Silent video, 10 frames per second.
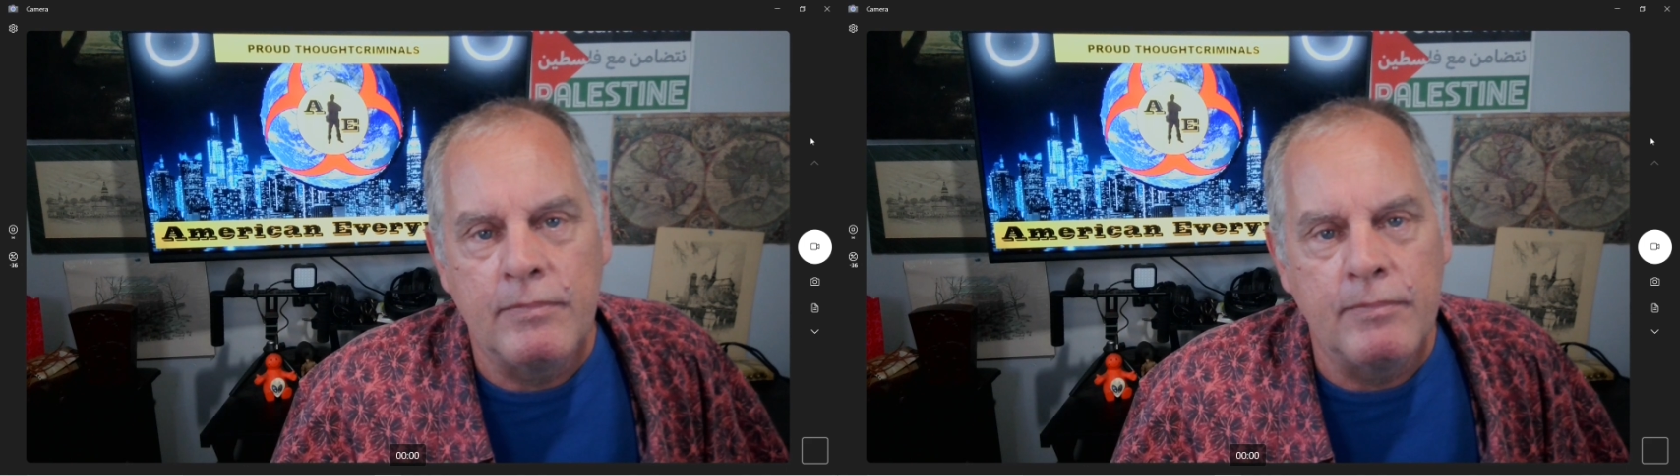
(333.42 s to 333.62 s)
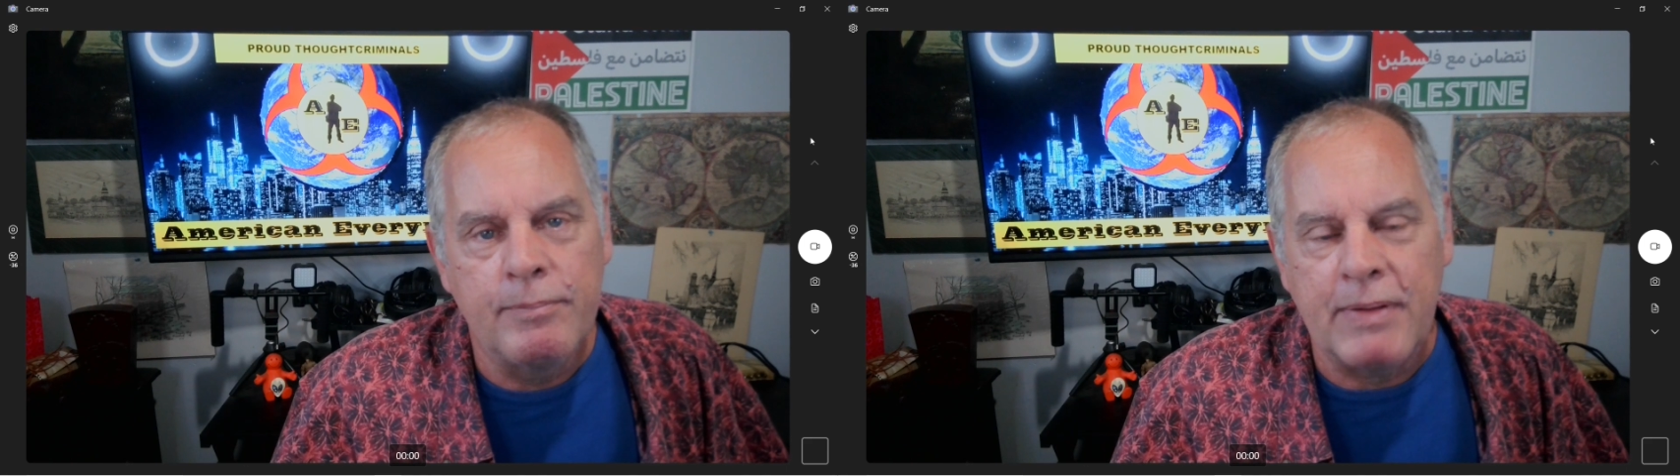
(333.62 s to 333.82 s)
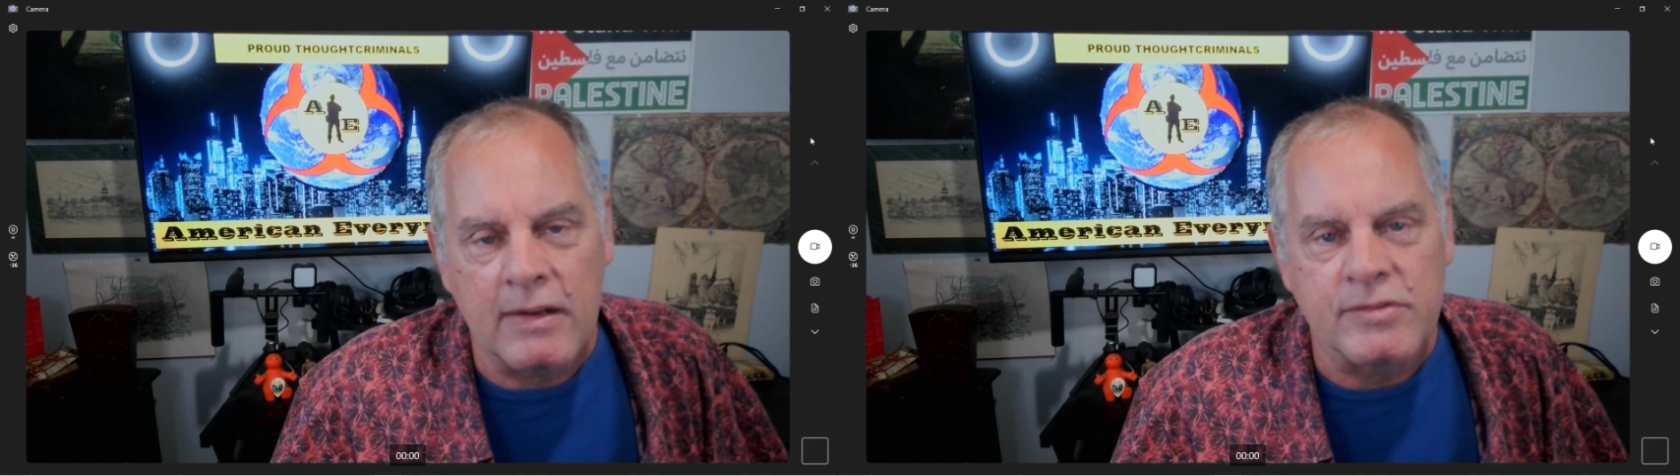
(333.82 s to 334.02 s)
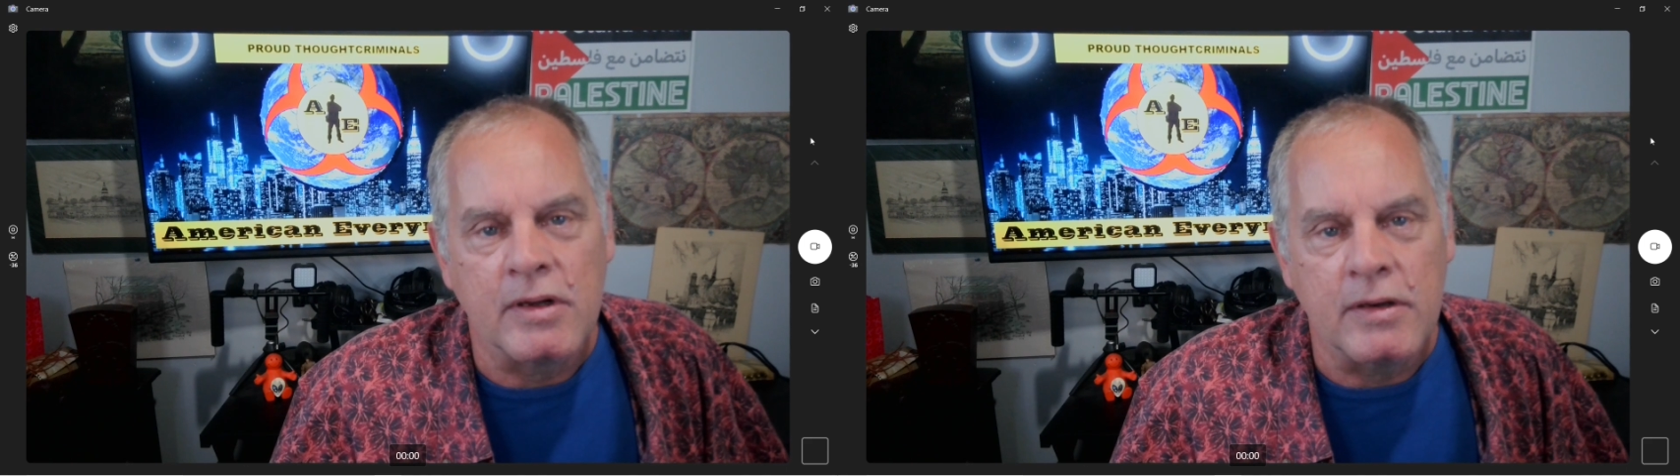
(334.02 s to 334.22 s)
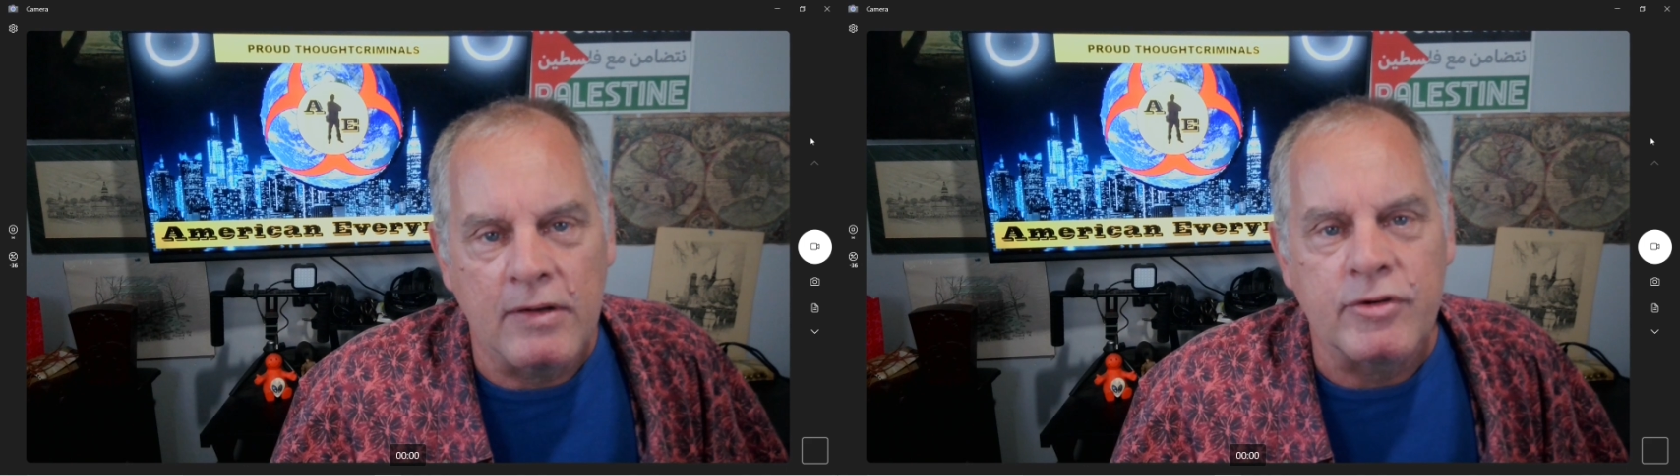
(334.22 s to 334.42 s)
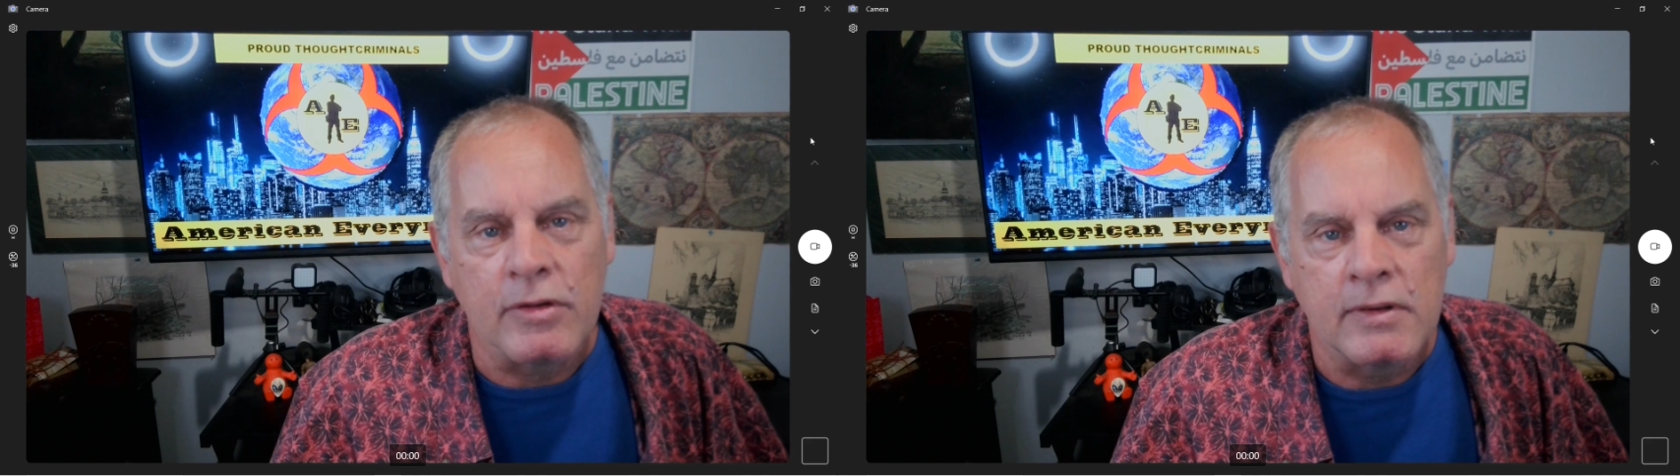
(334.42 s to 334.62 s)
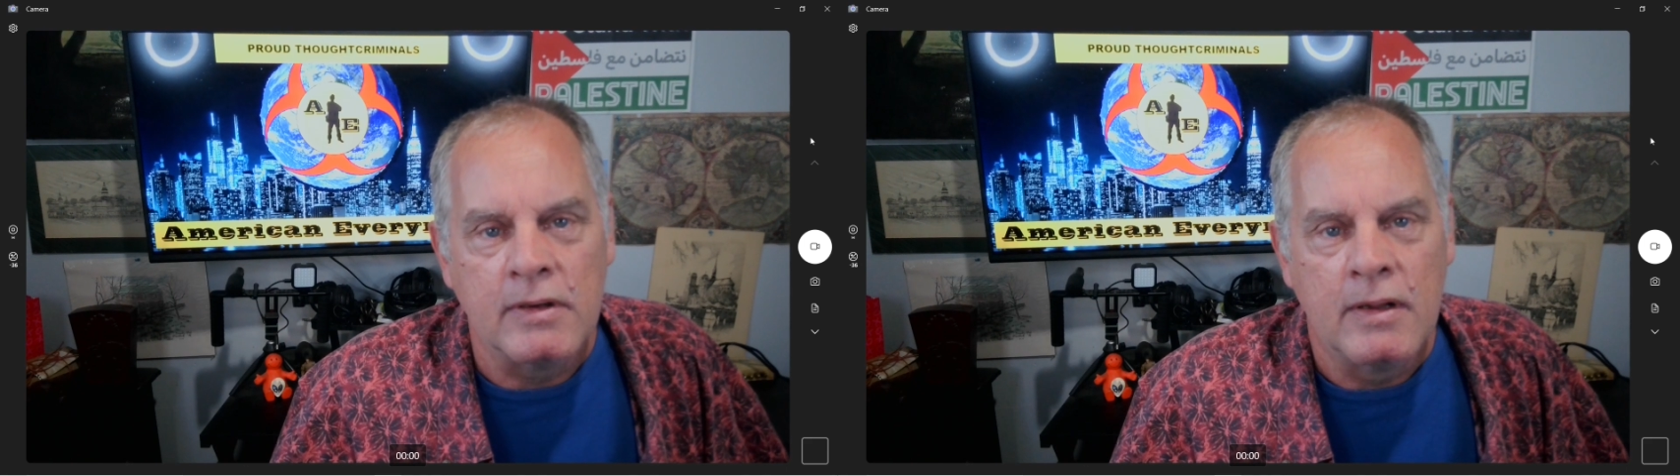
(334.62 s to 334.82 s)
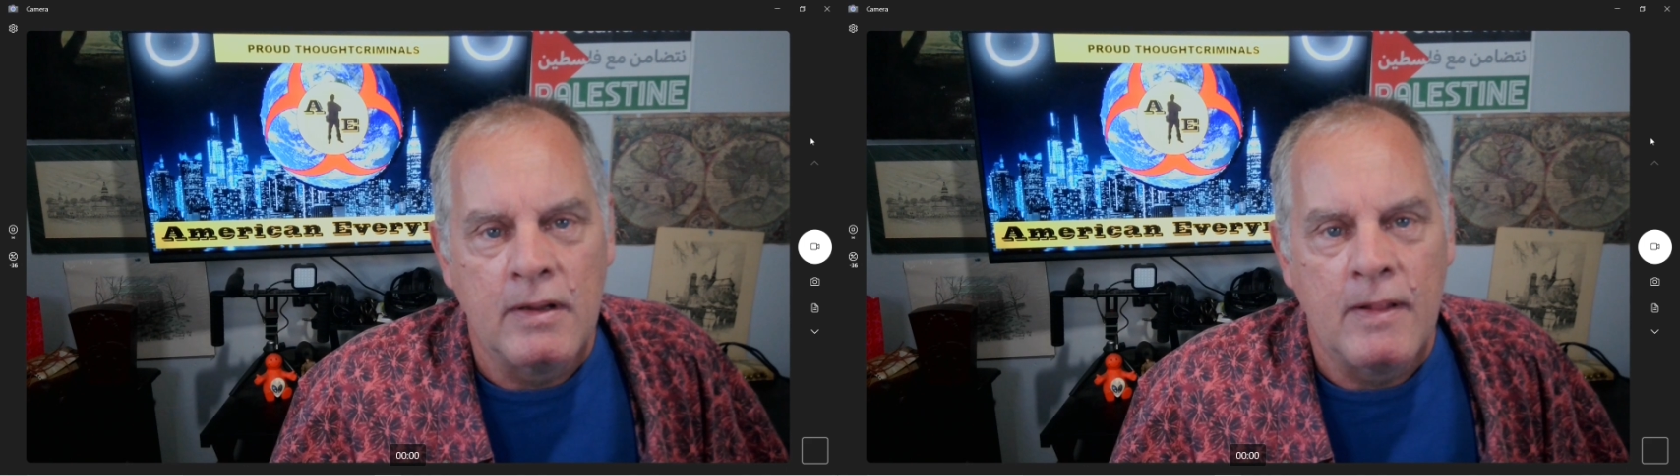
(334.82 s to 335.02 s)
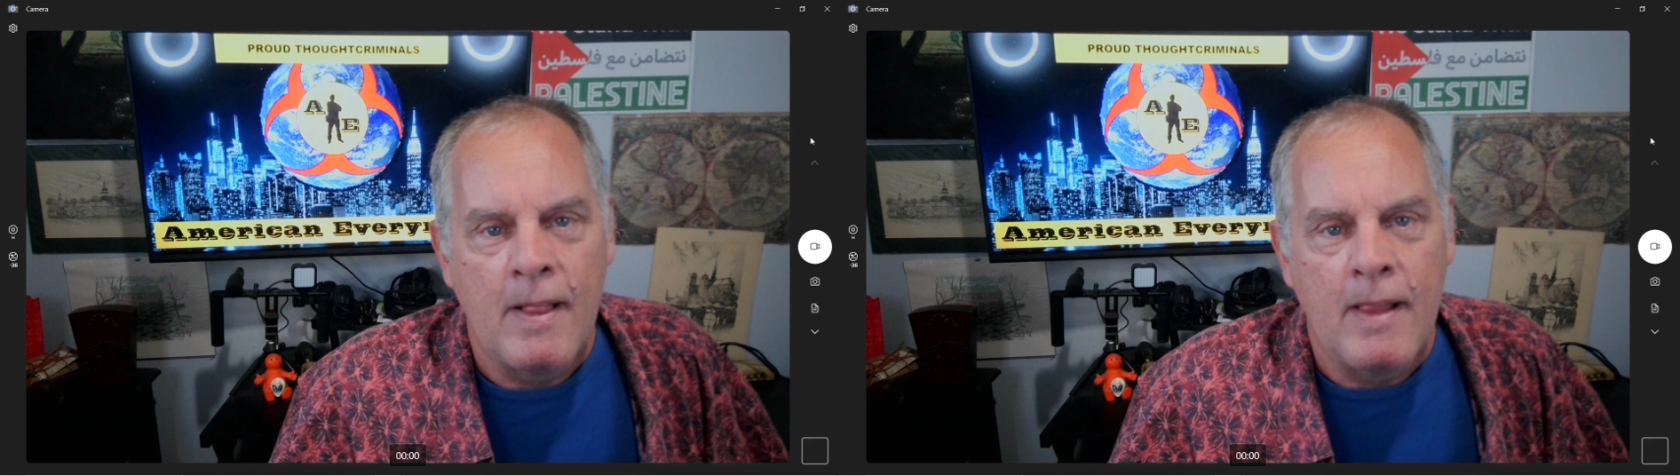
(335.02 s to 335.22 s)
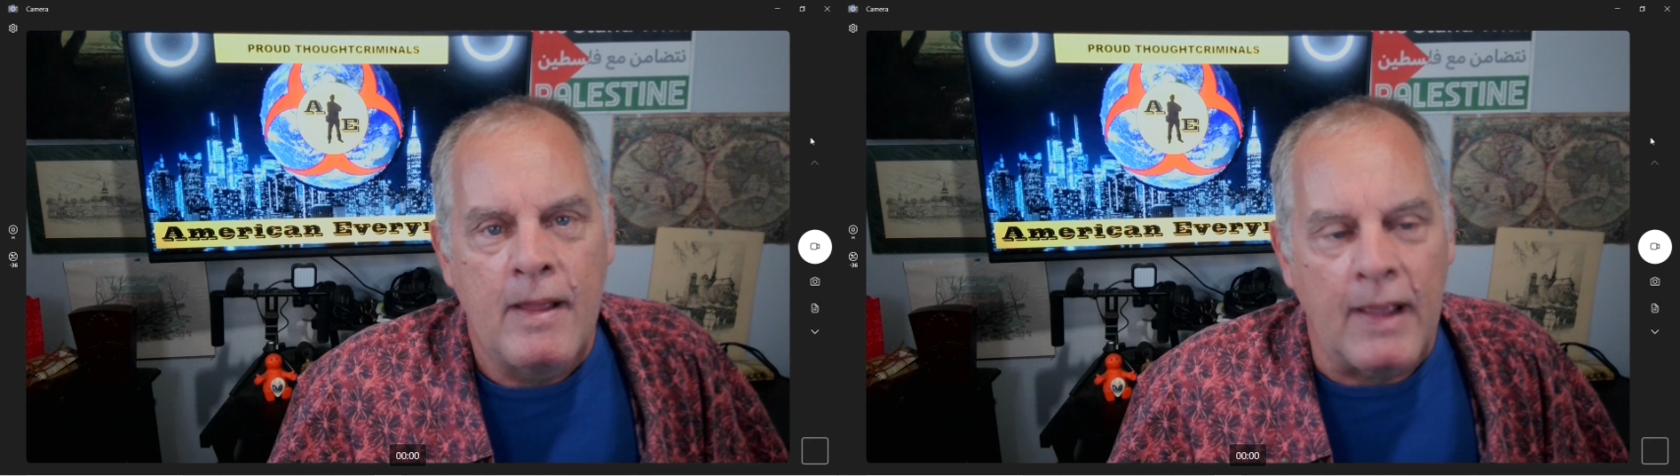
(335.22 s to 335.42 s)
Palestinian children.
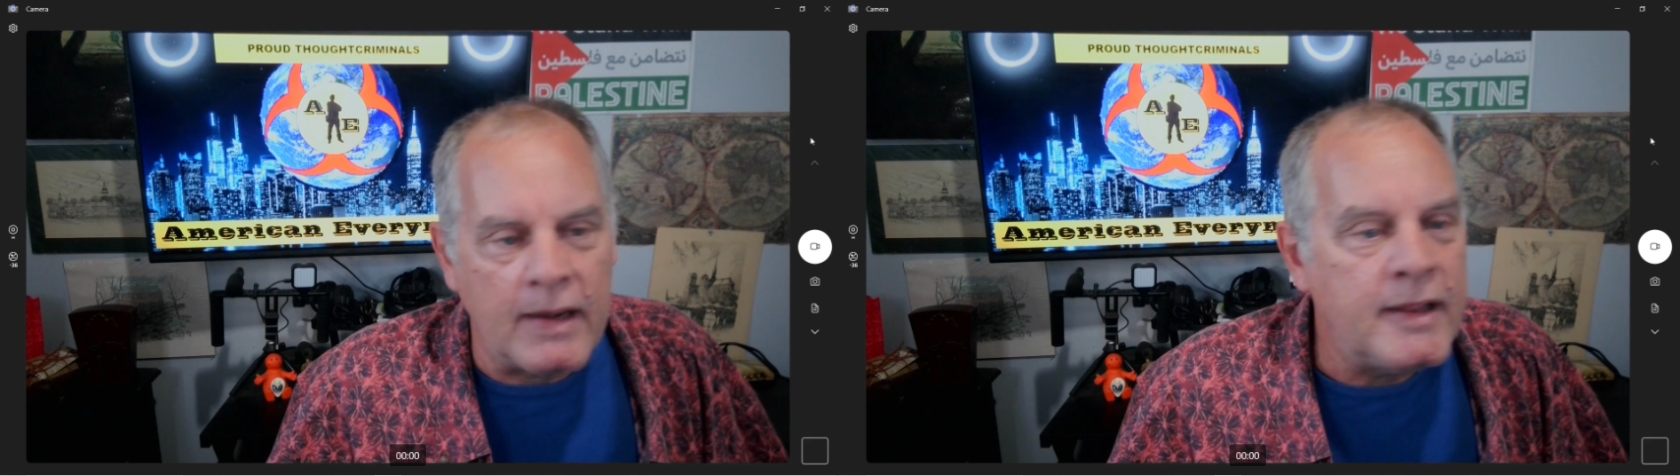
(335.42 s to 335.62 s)
And